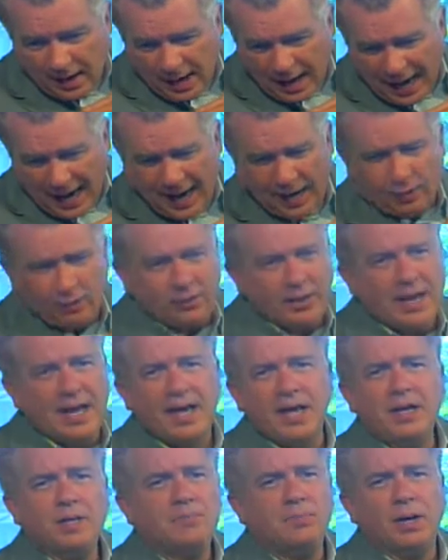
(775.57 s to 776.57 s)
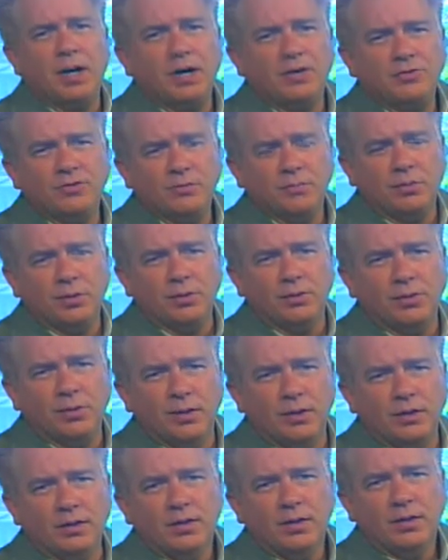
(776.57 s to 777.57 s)
out any
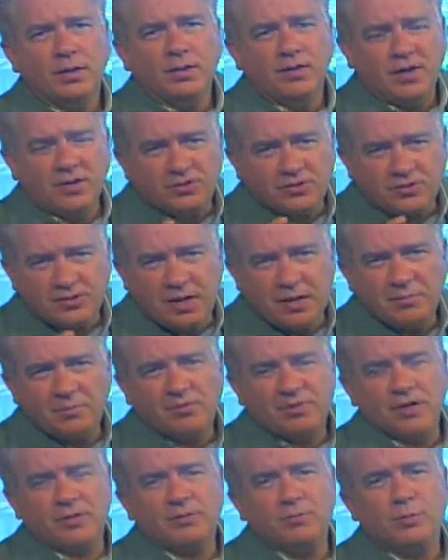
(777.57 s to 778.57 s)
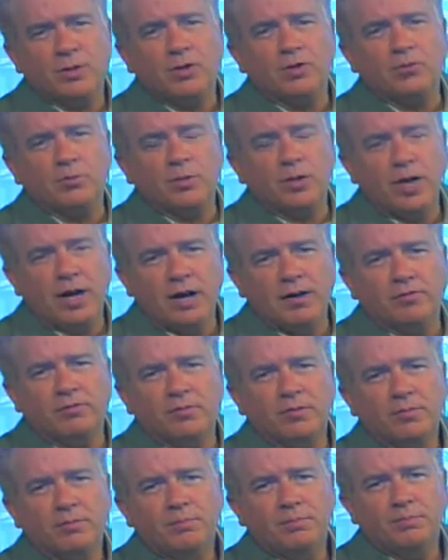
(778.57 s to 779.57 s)
possibility that same-sex marriage would
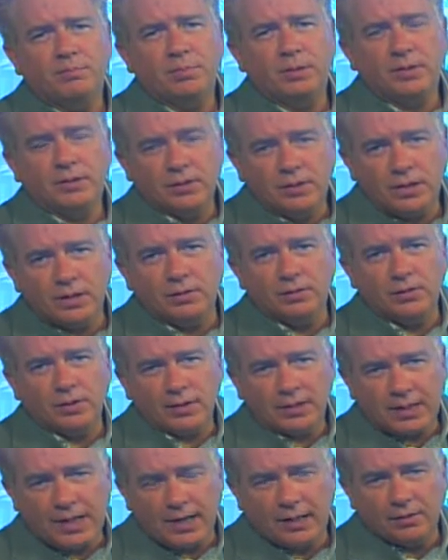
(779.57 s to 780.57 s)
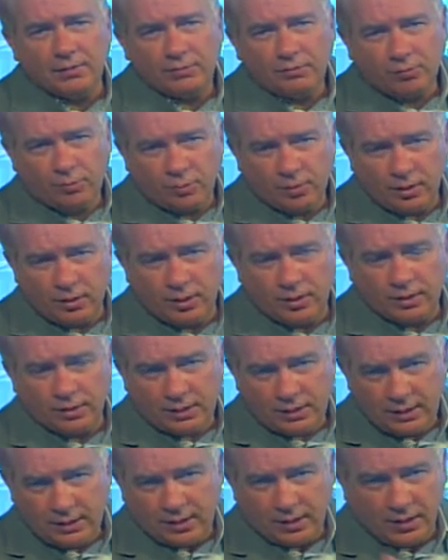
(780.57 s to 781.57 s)
ever be legal in California.
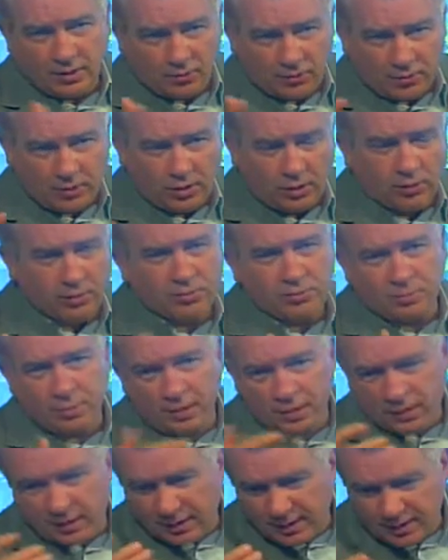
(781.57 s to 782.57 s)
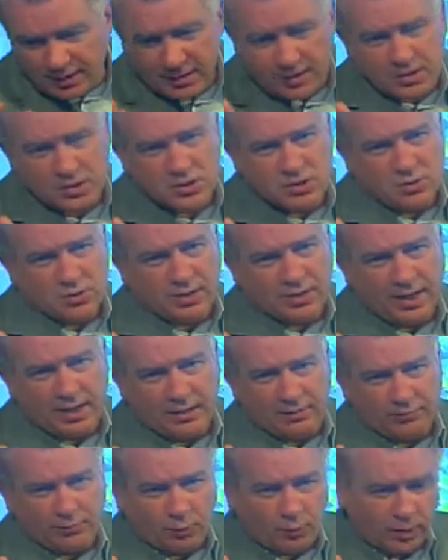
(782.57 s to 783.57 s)
Again, as you know, it's been a heated issue in
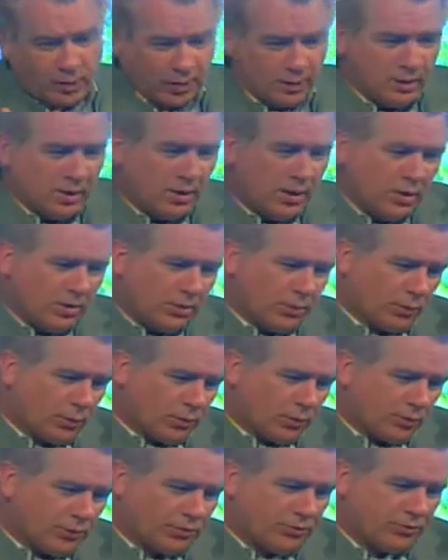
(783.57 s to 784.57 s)
California. There were